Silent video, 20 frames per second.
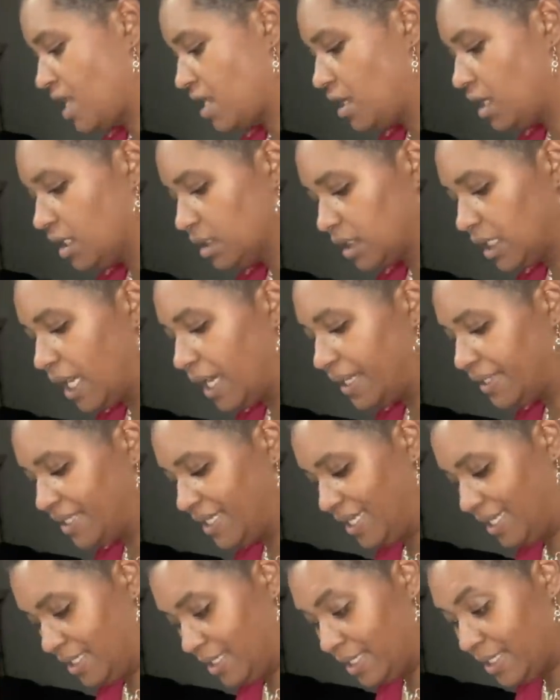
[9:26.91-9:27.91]
a lot
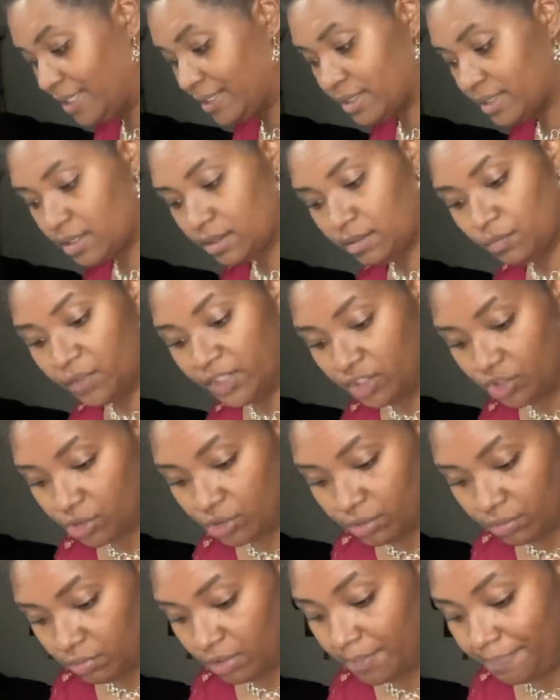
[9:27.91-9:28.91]
in it,
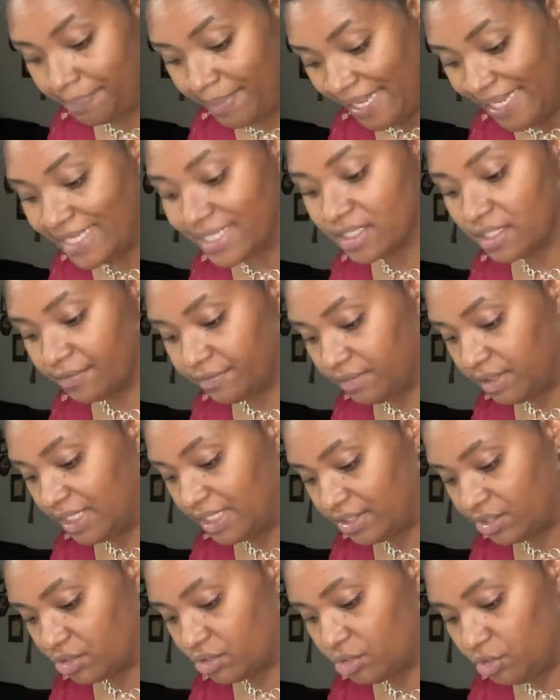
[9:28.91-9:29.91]
which the base of
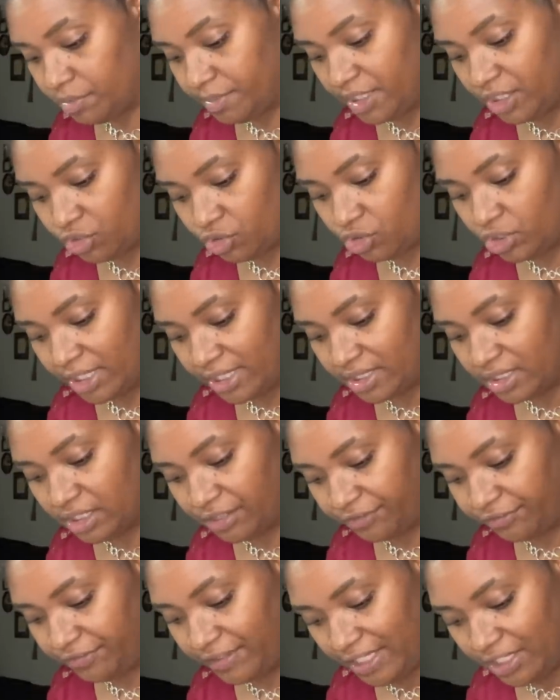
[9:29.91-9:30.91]
this soup is just the
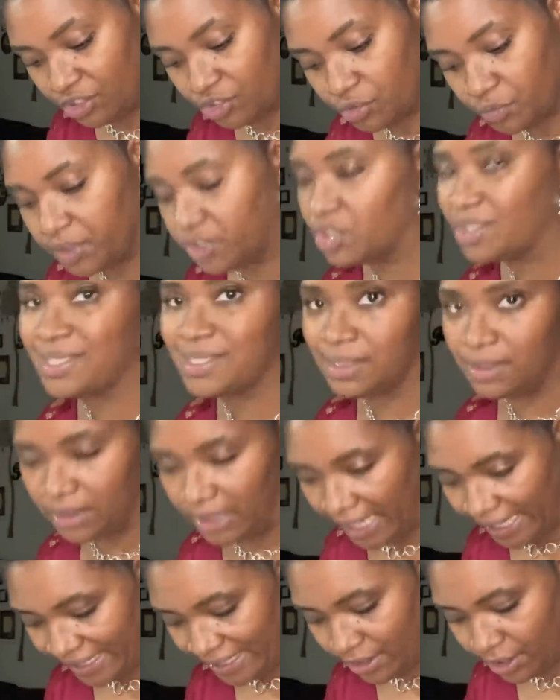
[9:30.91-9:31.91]
fish, which is
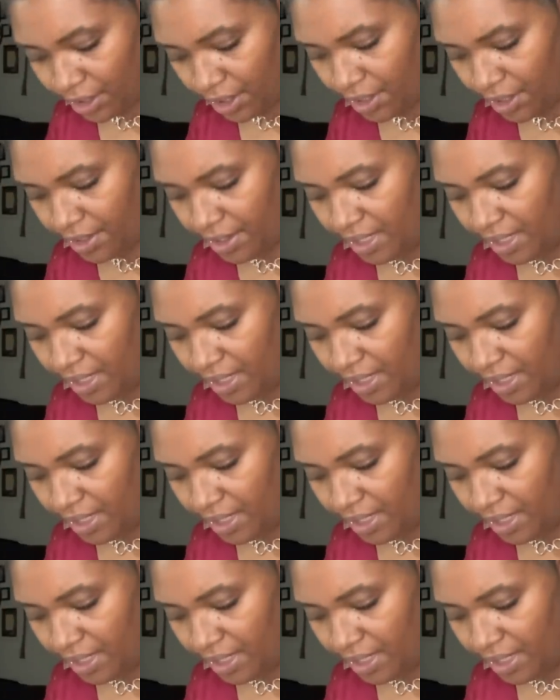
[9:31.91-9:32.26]
lighter.